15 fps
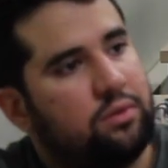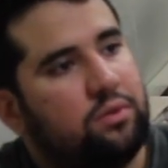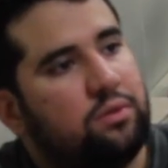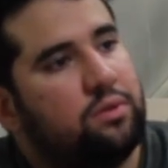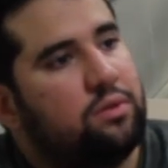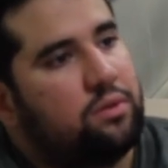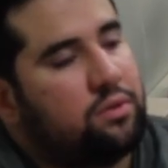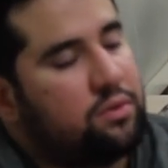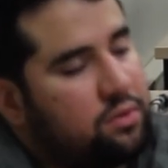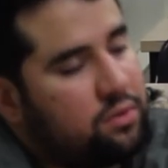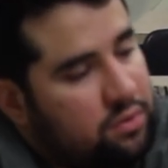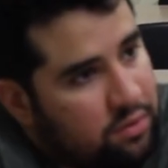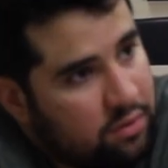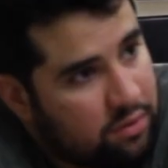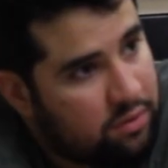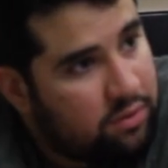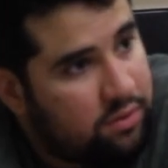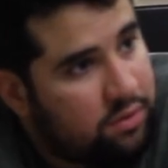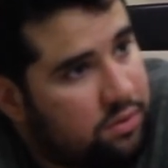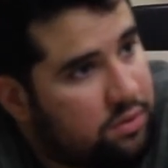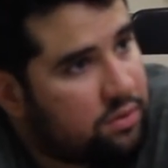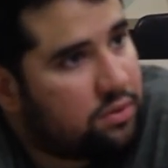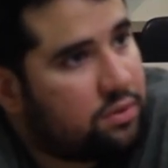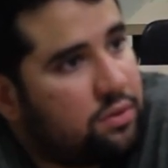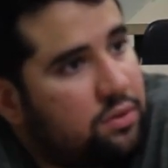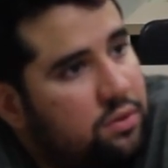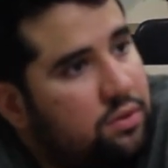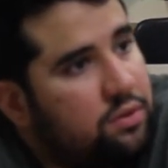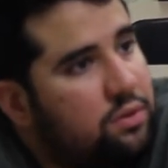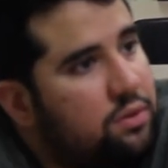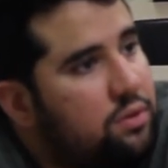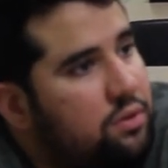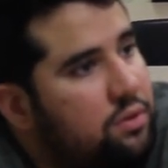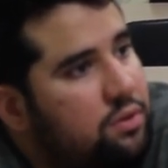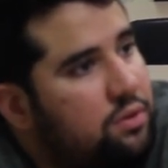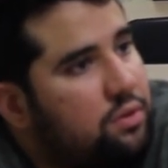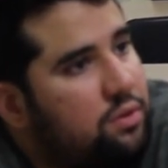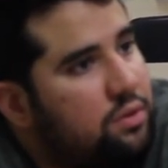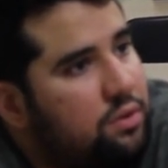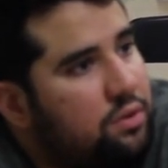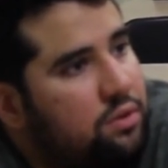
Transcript: in-class problem solving, and